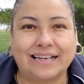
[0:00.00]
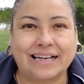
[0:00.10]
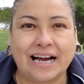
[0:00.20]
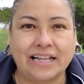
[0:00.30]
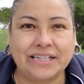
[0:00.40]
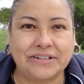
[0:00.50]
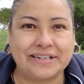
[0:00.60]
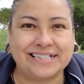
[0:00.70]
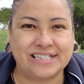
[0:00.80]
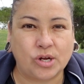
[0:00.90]
The color
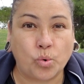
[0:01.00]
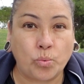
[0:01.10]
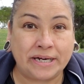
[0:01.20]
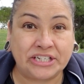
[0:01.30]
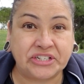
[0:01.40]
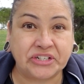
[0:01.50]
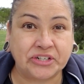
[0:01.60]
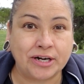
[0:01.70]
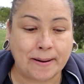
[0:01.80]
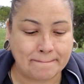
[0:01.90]
is
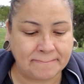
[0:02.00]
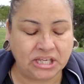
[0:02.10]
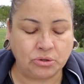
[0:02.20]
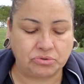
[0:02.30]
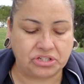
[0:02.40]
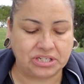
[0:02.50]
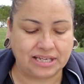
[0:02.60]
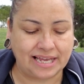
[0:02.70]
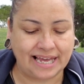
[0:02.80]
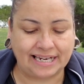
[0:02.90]
Winter Mute.
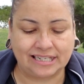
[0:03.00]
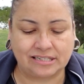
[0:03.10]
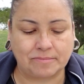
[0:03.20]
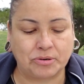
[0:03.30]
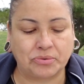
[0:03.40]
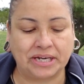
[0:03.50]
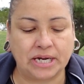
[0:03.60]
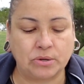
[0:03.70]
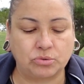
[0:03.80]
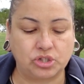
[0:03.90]
It is a
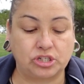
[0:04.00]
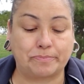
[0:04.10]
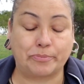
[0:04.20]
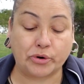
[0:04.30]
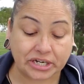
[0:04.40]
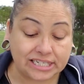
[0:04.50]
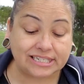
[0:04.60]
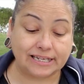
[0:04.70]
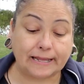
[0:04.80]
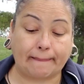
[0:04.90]
merino
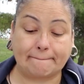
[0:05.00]
sport.